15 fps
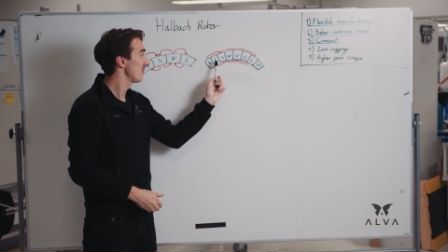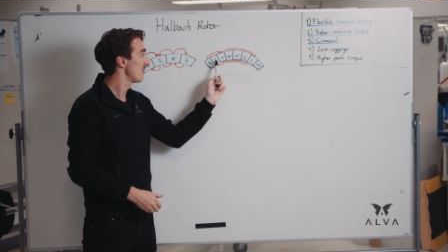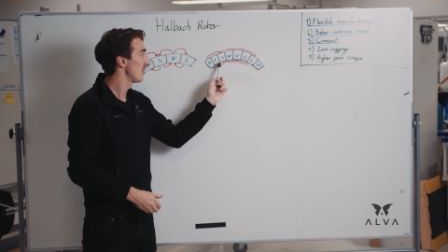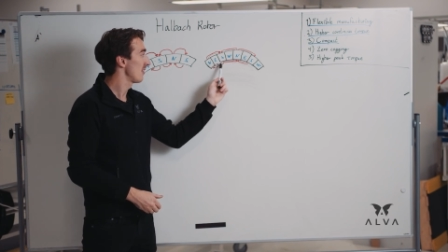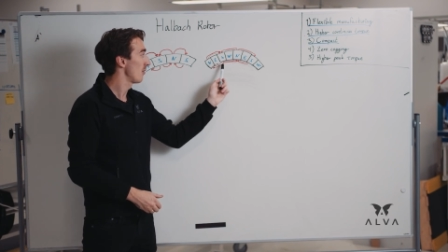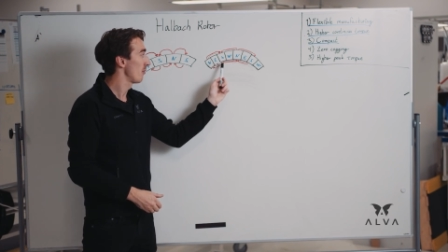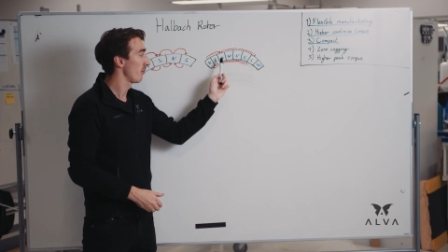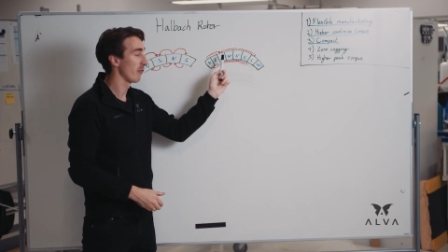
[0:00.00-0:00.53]

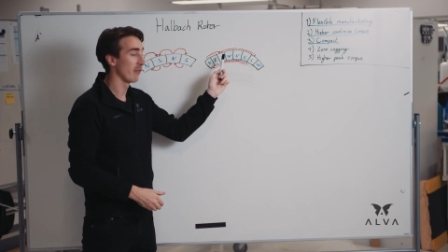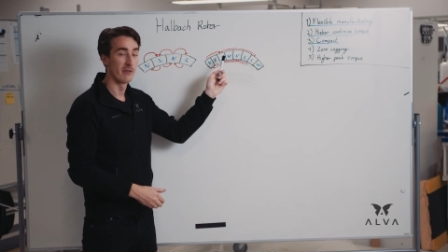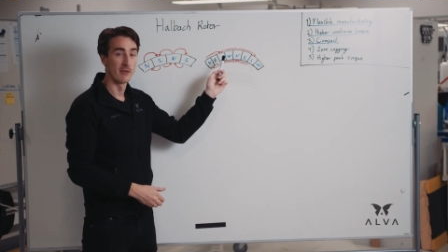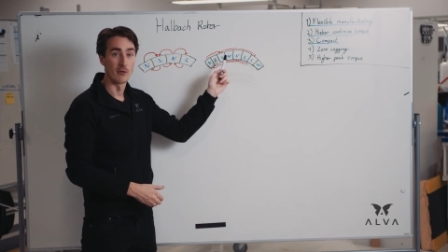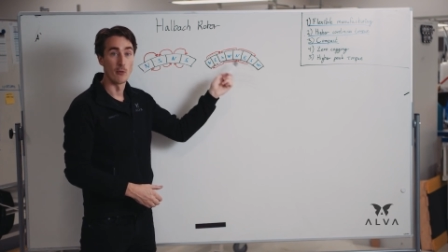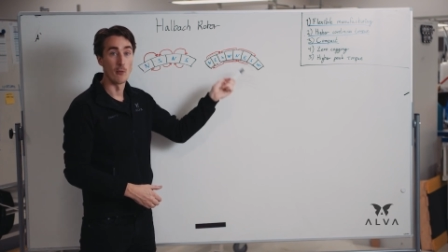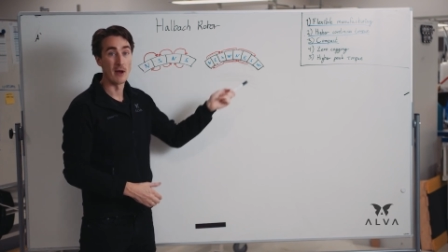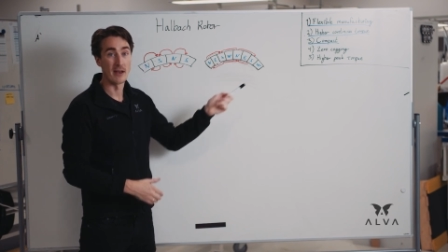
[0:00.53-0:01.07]

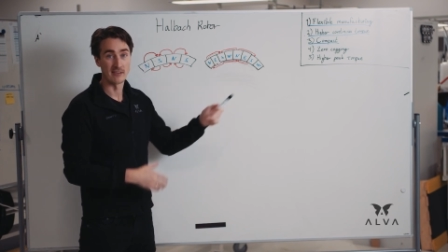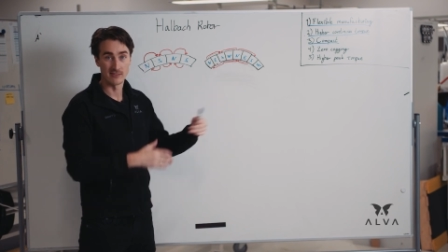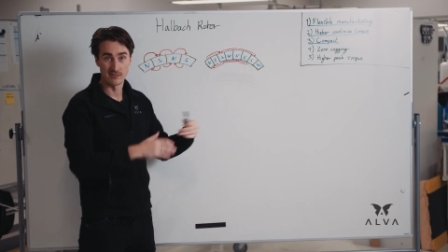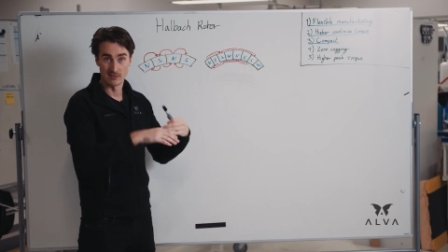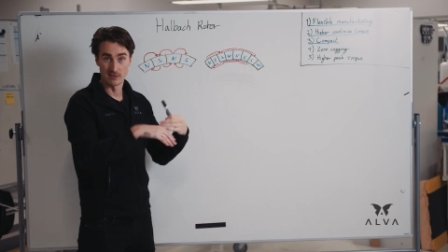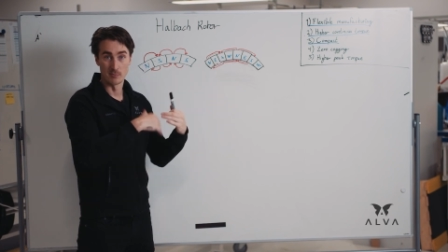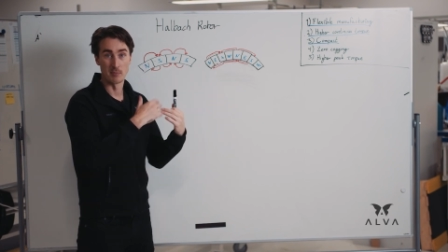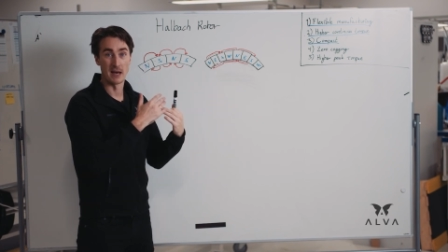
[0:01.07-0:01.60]

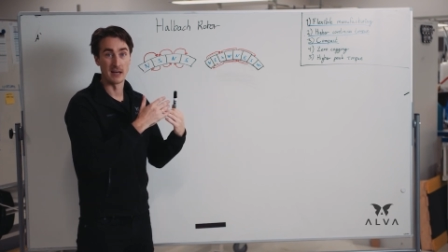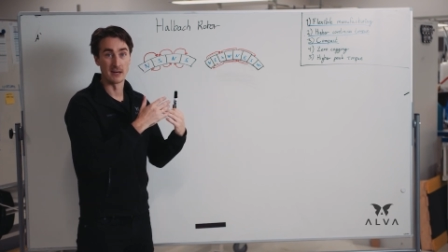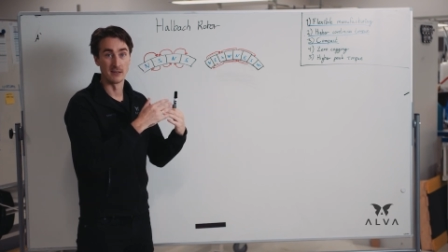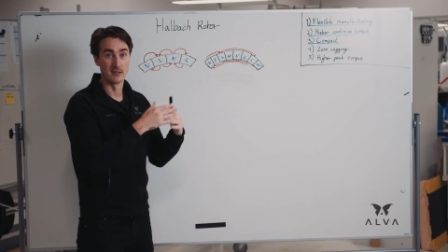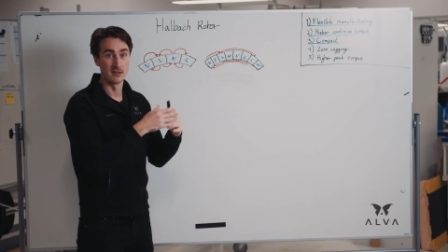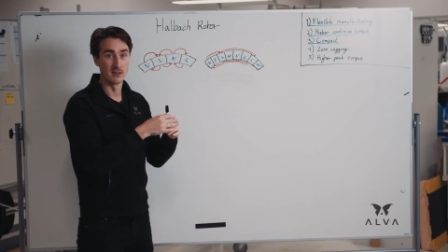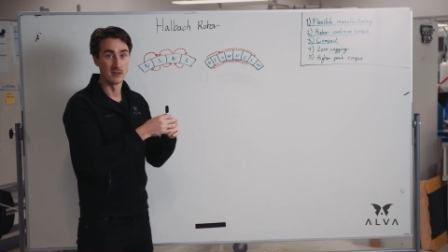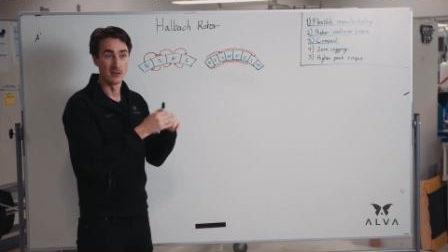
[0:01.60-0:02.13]
southwest
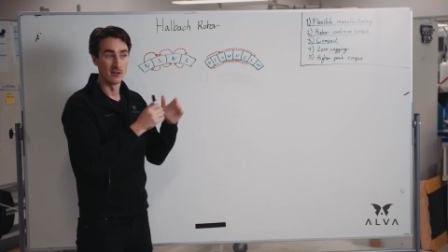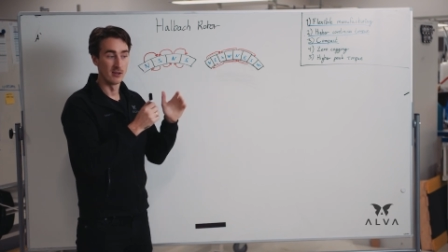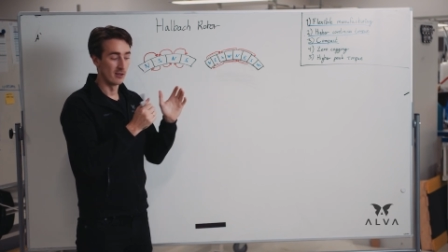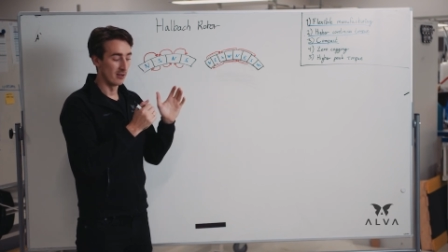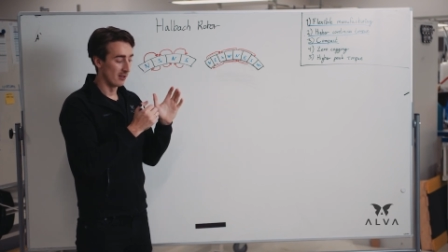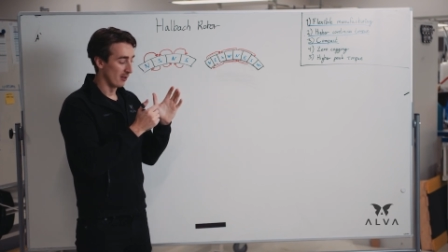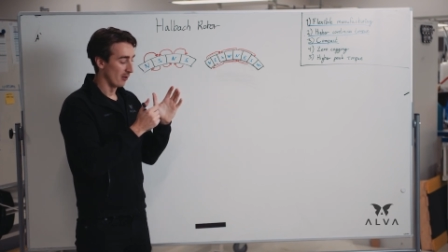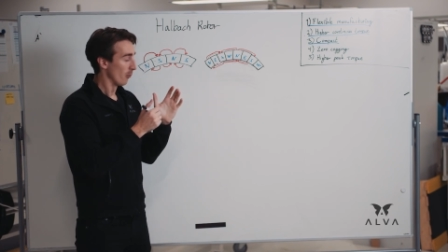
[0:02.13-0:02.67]
pattern,
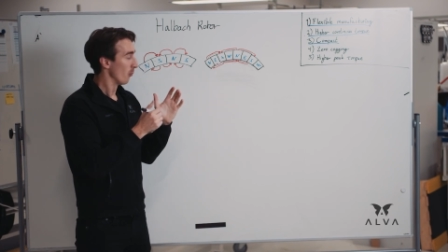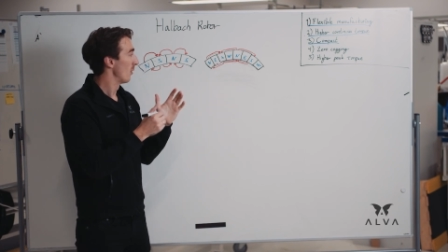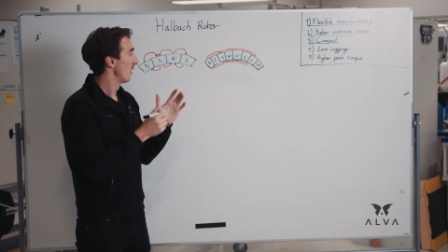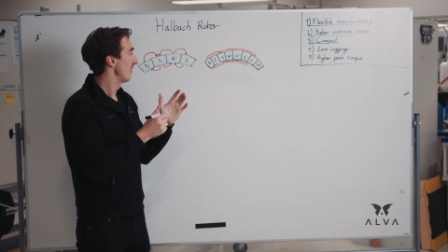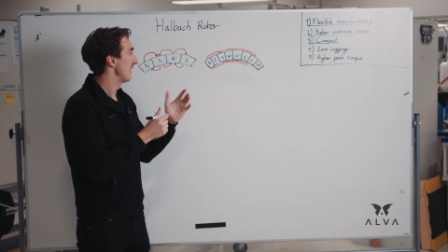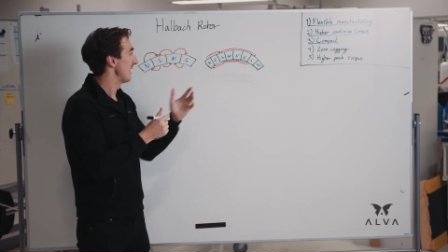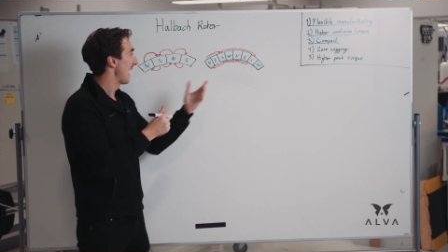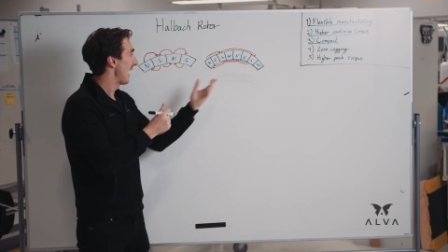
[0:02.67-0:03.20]
where
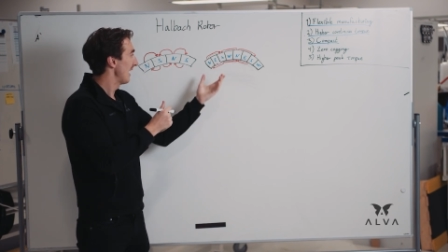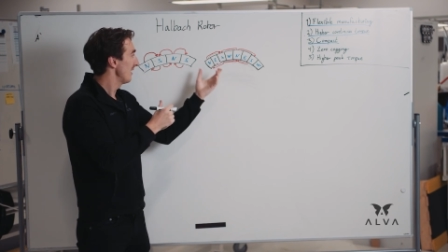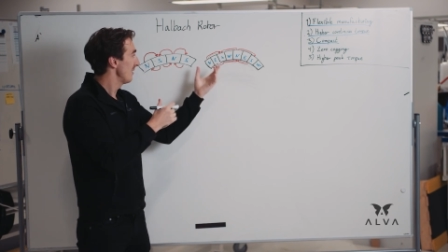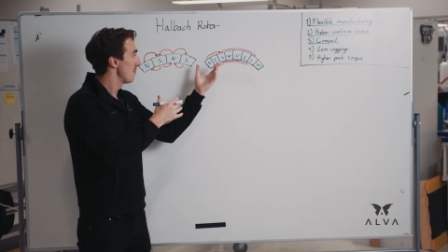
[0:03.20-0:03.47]
the added